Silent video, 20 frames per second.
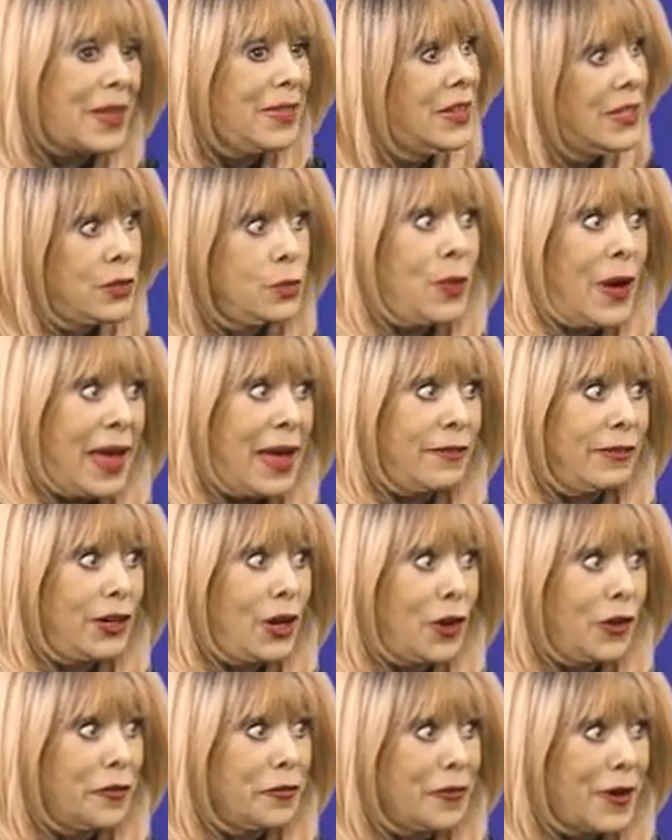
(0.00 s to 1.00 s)
and this is why I have
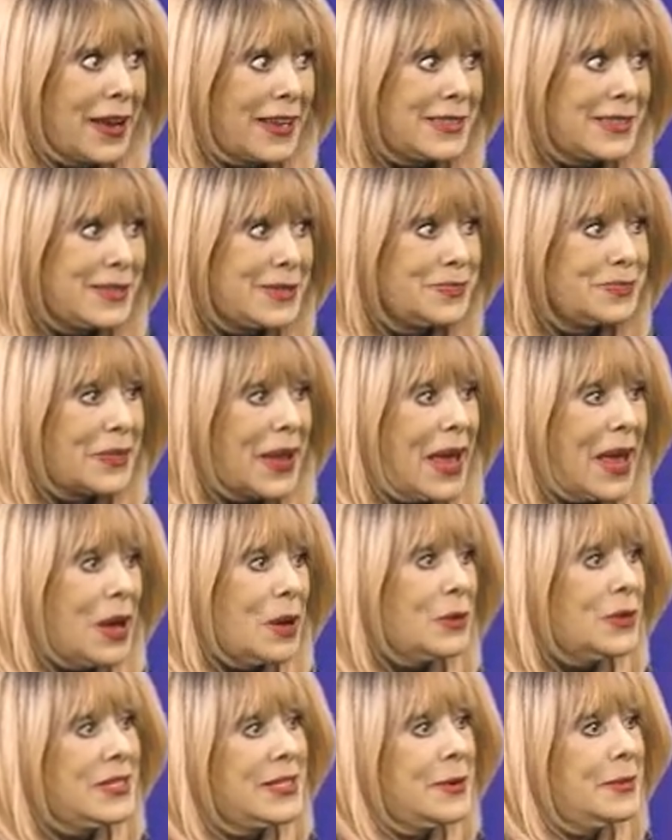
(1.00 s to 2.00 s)
a lot of friends,
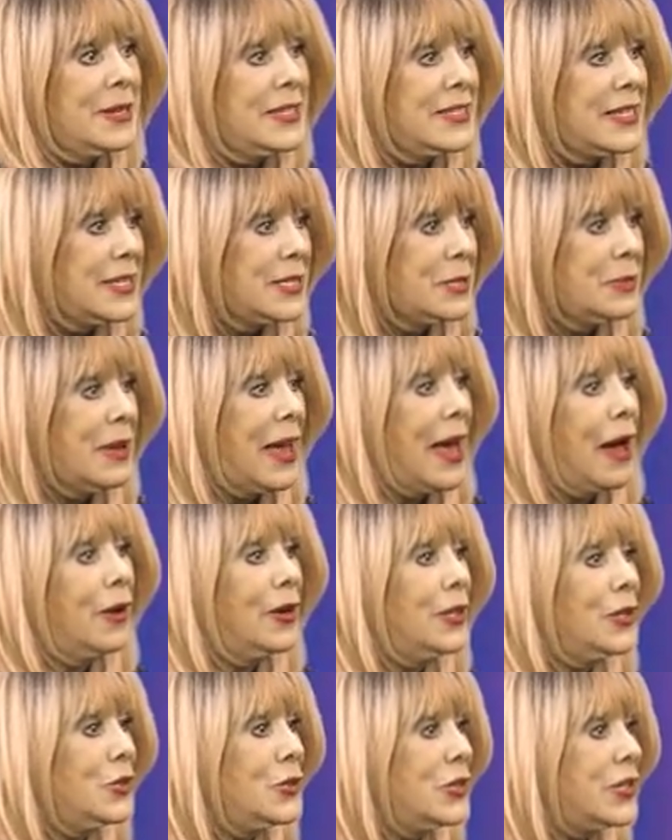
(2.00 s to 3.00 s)
when somebody says to me,
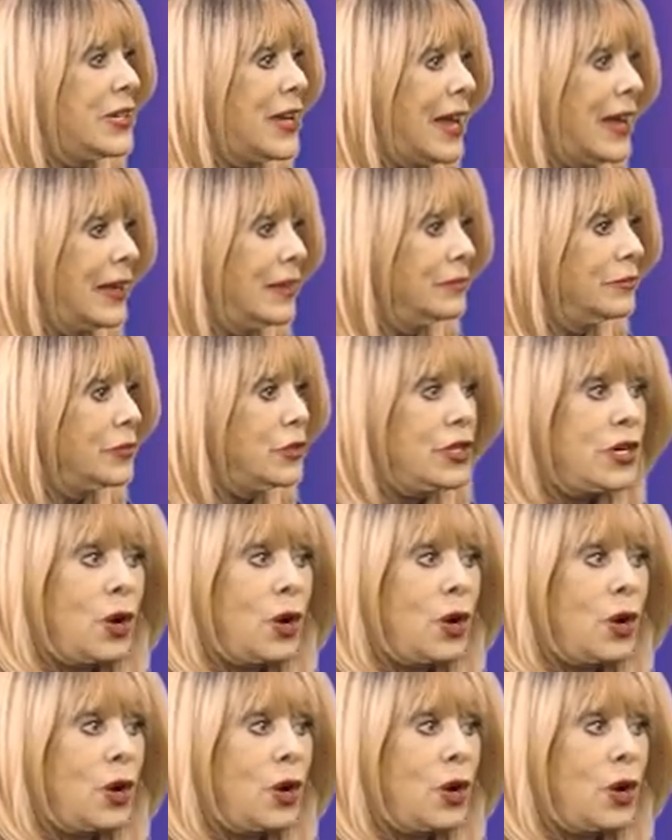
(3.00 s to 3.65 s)
how are you today?